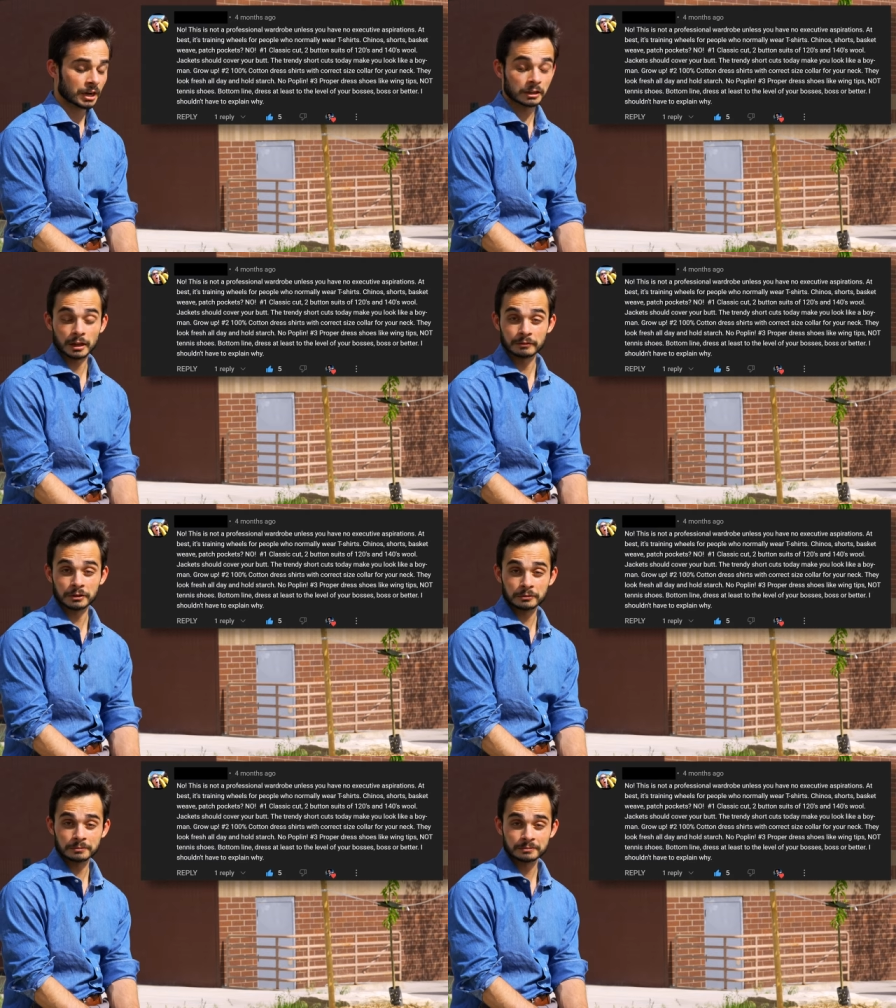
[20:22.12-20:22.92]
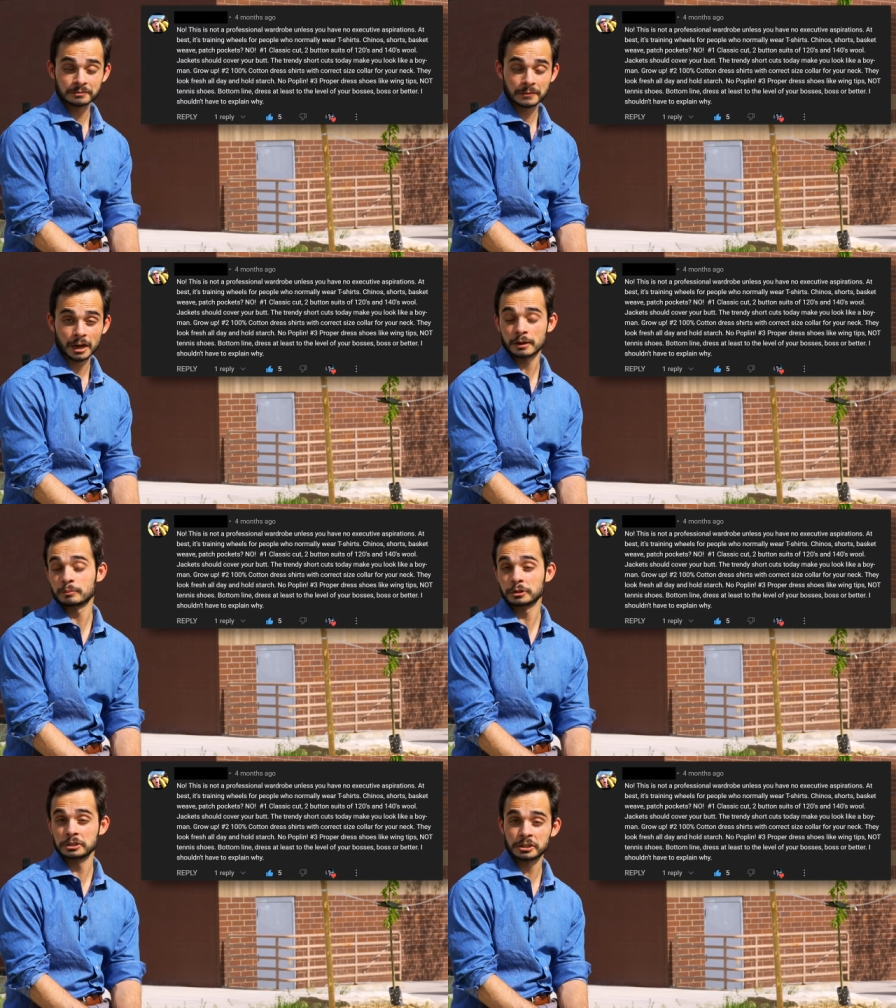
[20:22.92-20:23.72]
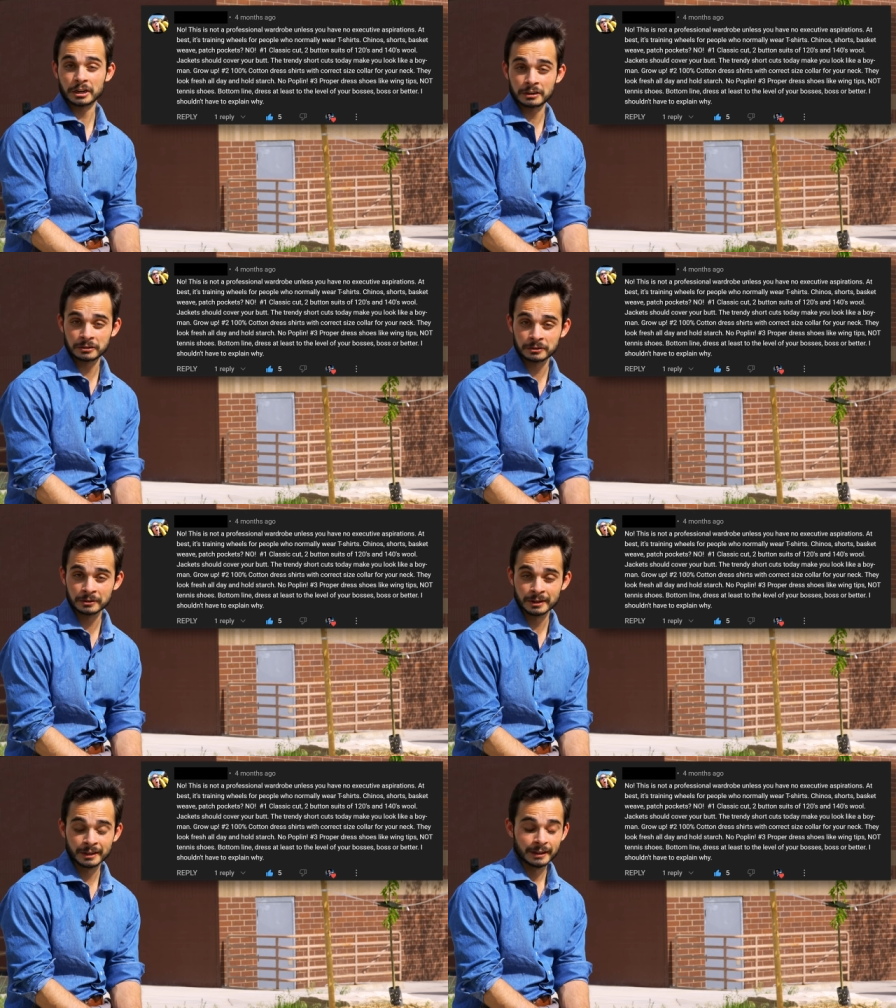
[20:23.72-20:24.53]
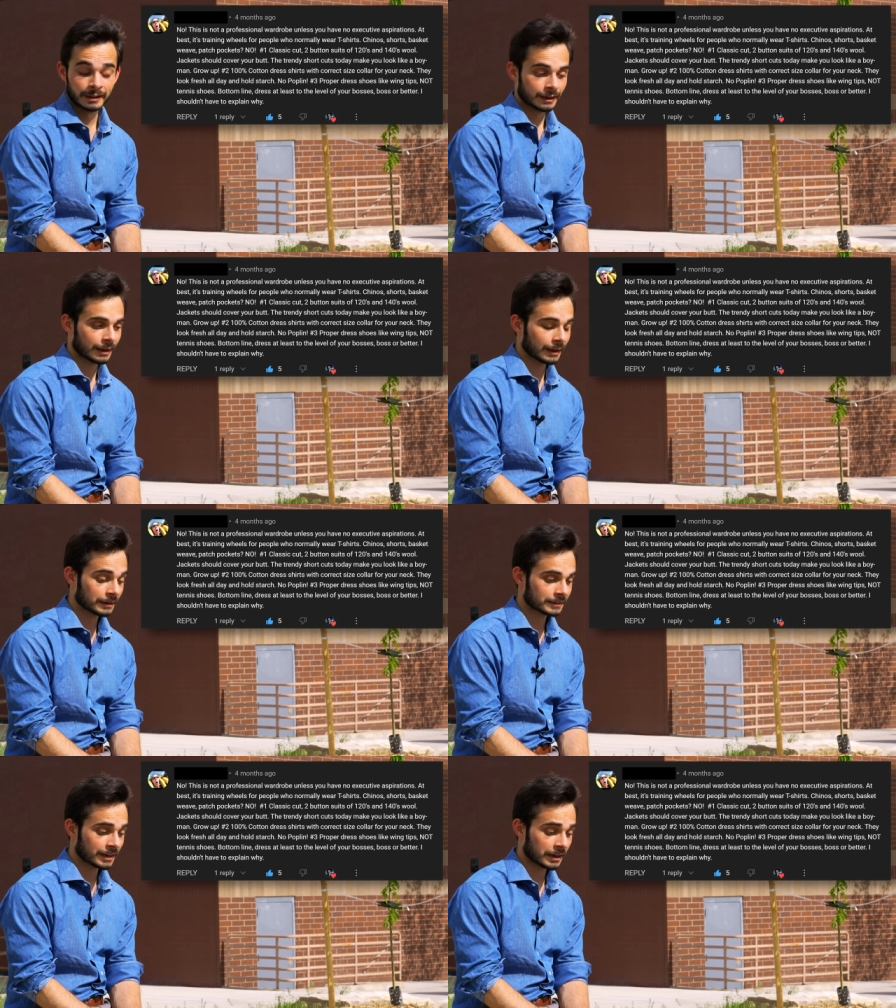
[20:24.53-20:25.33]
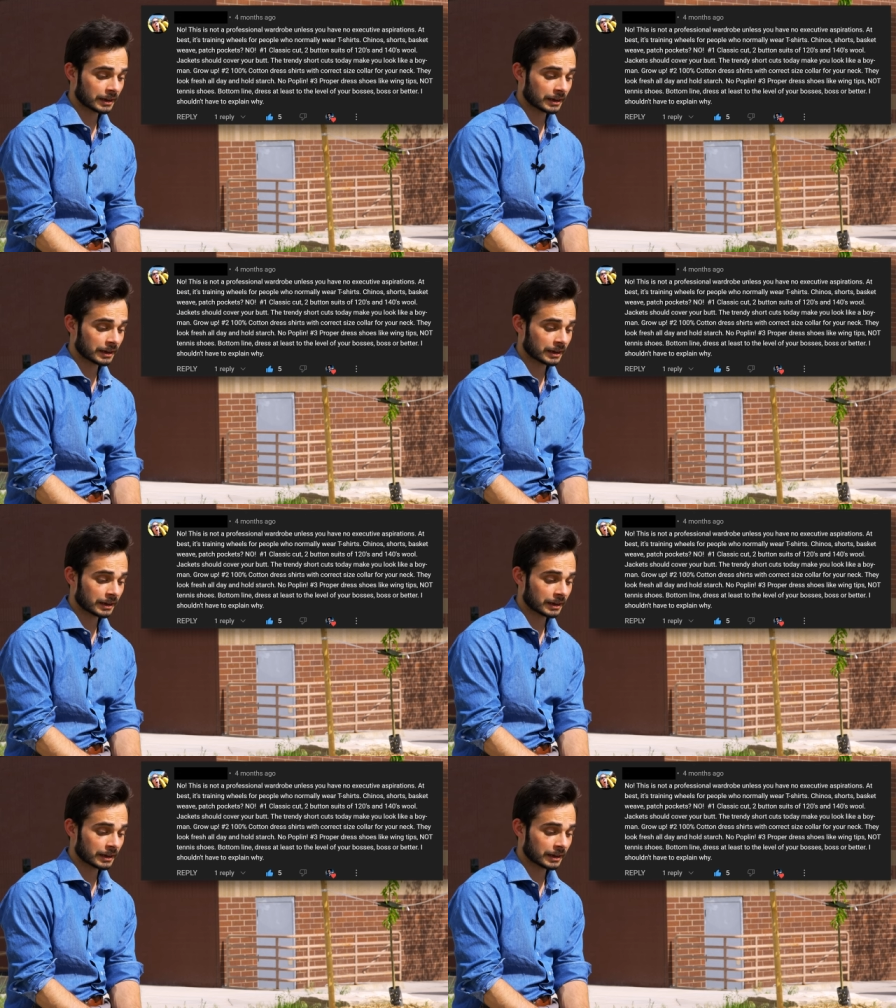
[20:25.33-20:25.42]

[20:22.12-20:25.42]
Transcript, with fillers: I love you. I appreciate you. And I